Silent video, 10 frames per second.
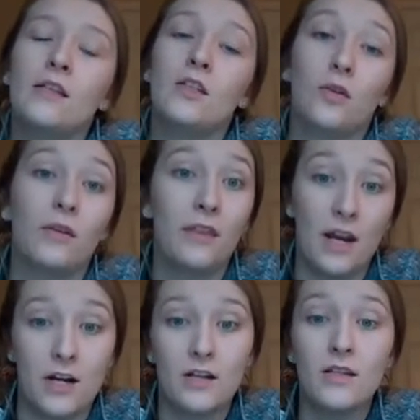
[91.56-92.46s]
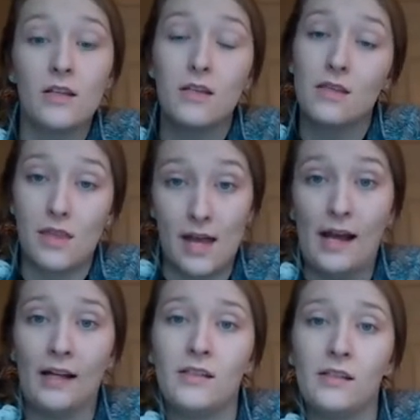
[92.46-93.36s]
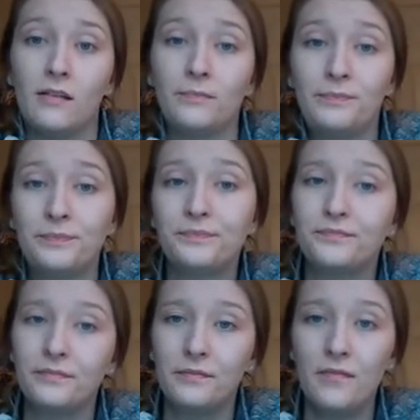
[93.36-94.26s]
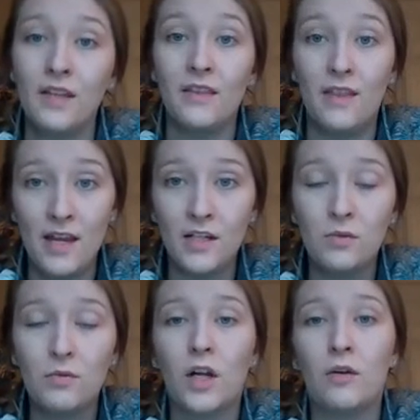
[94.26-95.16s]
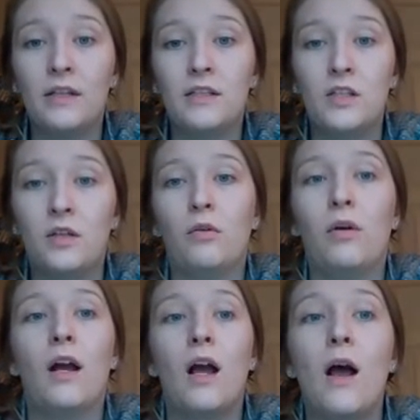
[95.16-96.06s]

So there's that. Then we'll go into